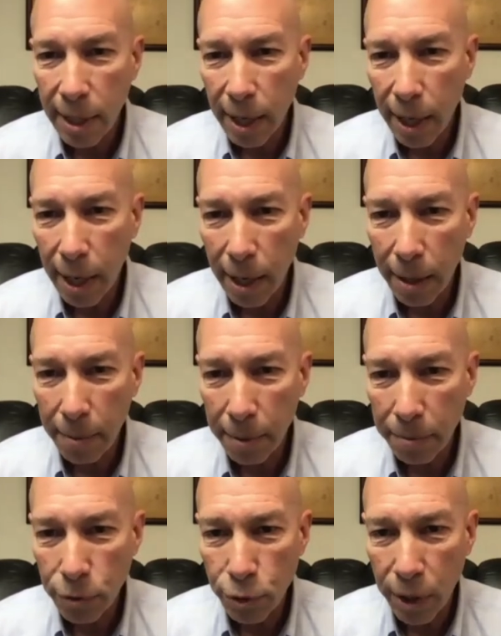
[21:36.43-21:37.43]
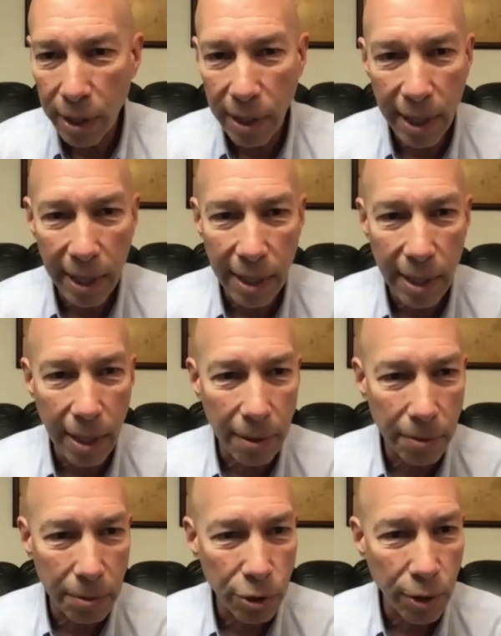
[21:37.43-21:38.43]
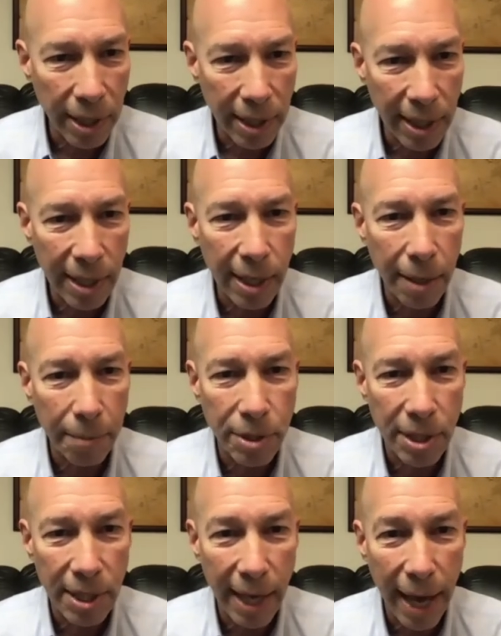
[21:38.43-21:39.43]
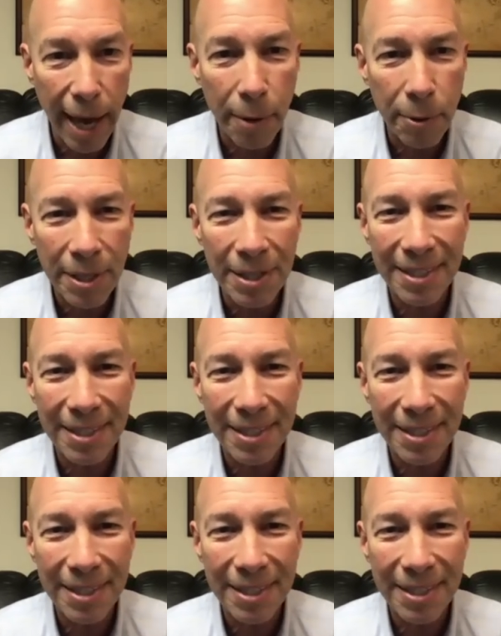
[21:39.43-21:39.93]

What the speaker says: I'm trying to get it. We're trying to get it up to the hour